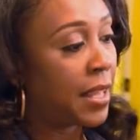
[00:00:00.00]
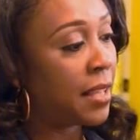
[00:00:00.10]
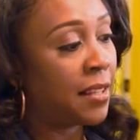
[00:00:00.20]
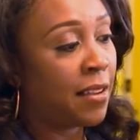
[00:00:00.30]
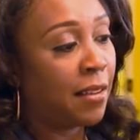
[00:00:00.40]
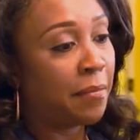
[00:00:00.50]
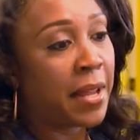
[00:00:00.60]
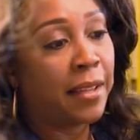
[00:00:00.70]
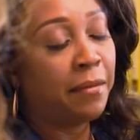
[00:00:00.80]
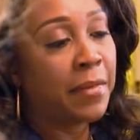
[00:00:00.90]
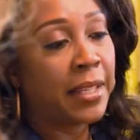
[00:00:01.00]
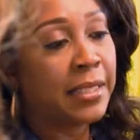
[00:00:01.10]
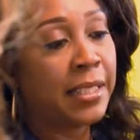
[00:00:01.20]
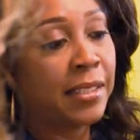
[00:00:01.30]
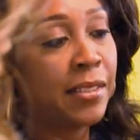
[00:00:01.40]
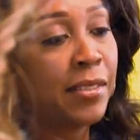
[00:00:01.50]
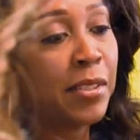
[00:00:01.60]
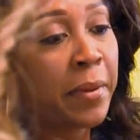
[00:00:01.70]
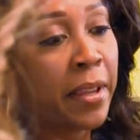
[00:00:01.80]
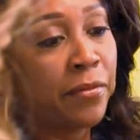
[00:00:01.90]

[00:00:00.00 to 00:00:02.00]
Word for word: that long. My my attention span